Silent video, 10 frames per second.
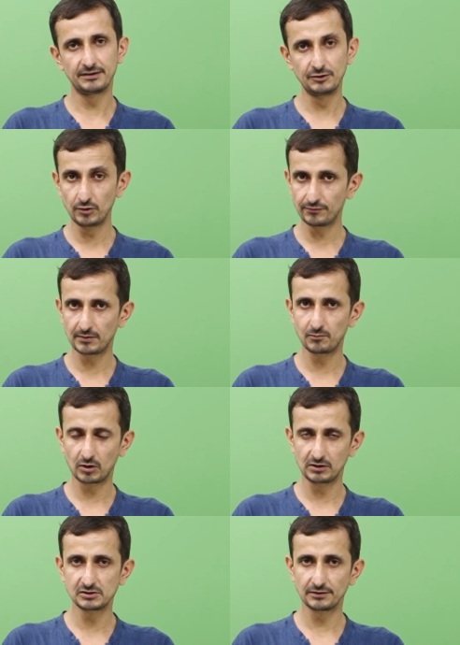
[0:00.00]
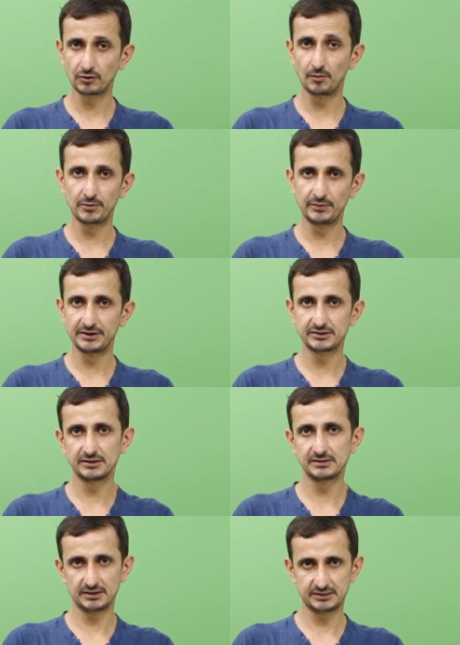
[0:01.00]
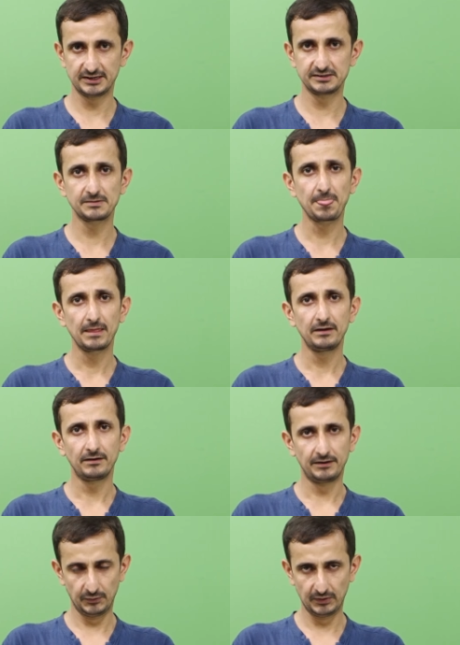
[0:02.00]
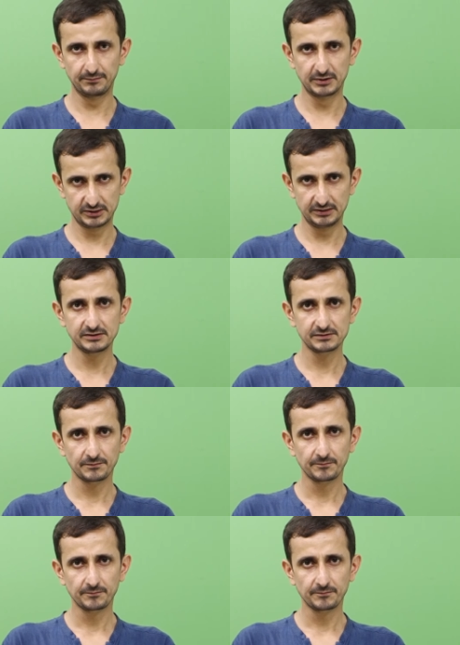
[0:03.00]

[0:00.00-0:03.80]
uniform models of computation such as Turing machines.